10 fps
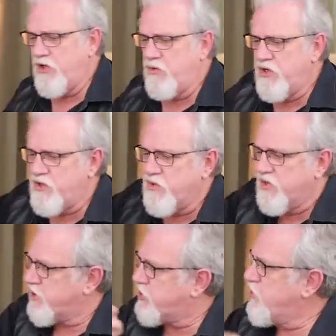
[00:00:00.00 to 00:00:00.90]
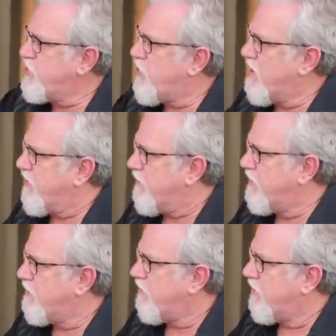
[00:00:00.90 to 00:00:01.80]
you would do is just choose one of them,
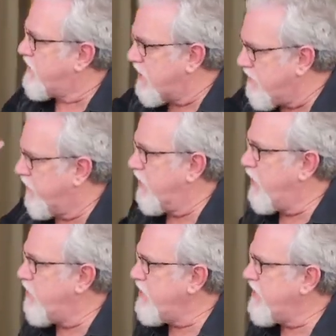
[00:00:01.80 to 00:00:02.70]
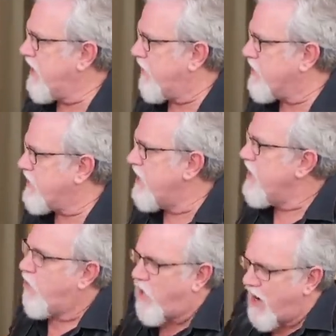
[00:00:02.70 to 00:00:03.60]
say, we don't need the others.
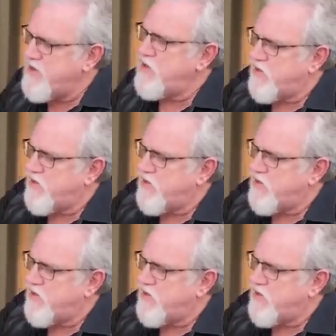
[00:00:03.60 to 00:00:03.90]
Why do you